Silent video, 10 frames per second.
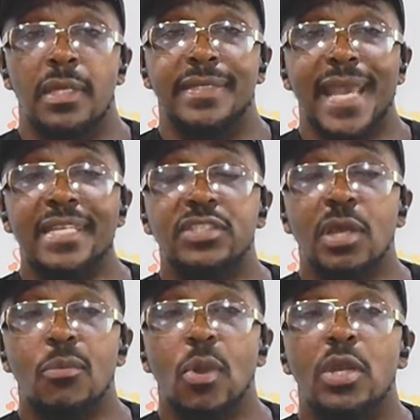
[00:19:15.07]
date
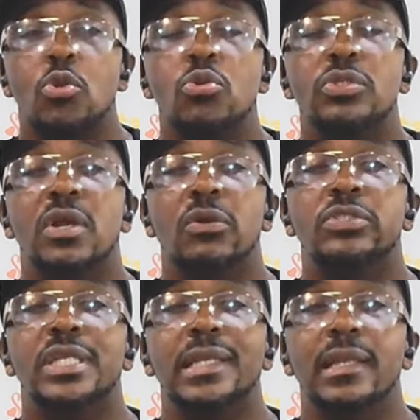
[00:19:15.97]
someone who's going
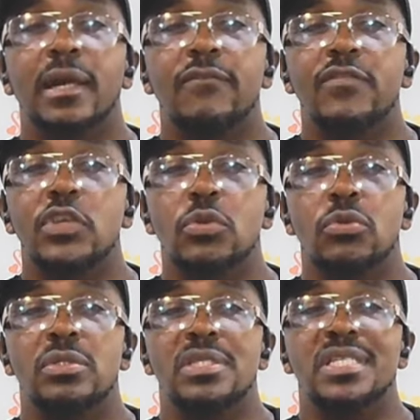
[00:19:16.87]
to love
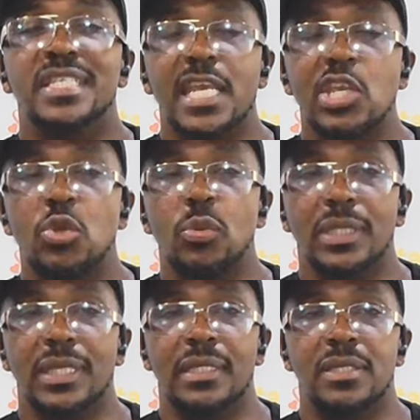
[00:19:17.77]
you
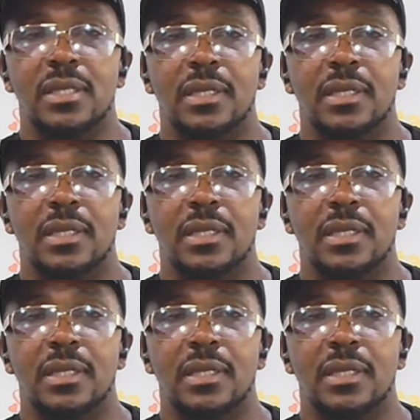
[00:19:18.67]
genuinely,